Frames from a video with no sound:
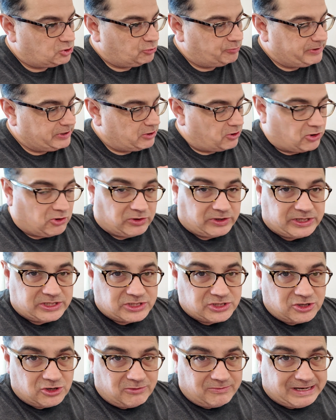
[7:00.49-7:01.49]
you'll be early
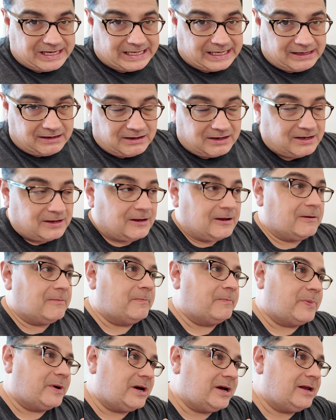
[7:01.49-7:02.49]
to your meeting,
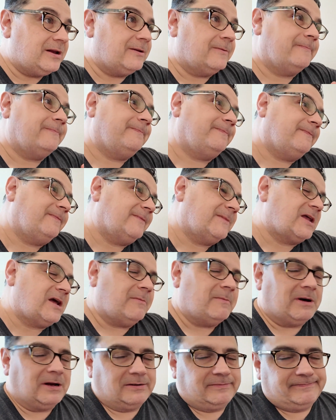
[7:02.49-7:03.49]
but
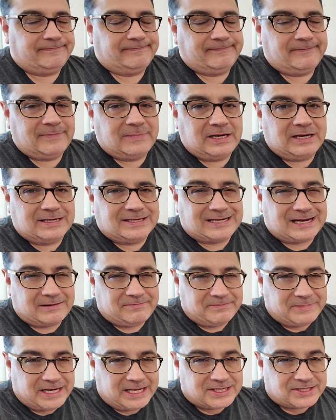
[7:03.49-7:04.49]
come on, you're
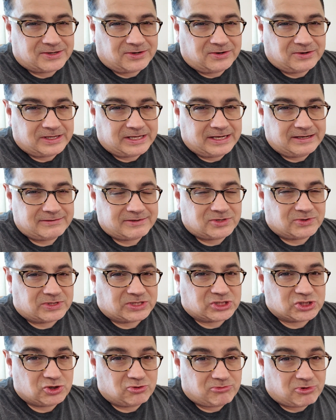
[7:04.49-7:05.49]
10 minutes early to a
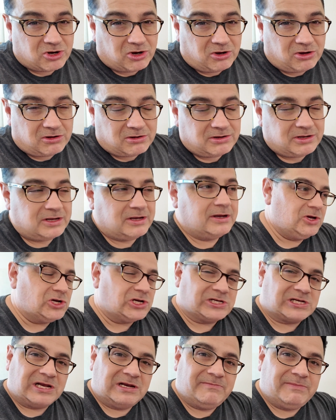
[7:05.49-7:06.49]
Zoom call? You're
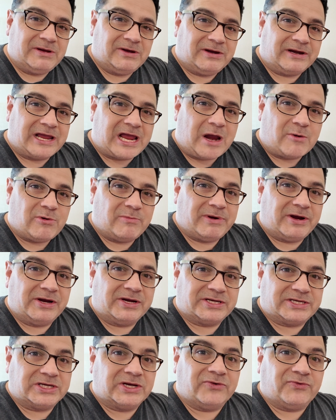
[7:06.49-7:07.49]
just going to be on camera by
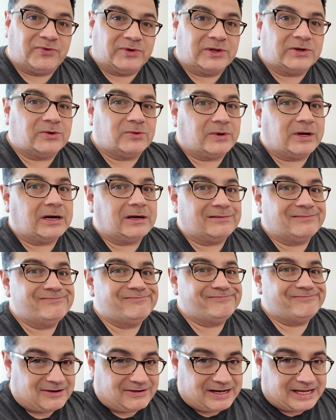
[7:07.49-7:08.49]
yourself for a little while.
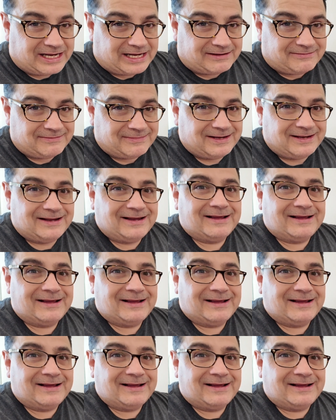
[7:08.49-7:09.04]
I don't dig it.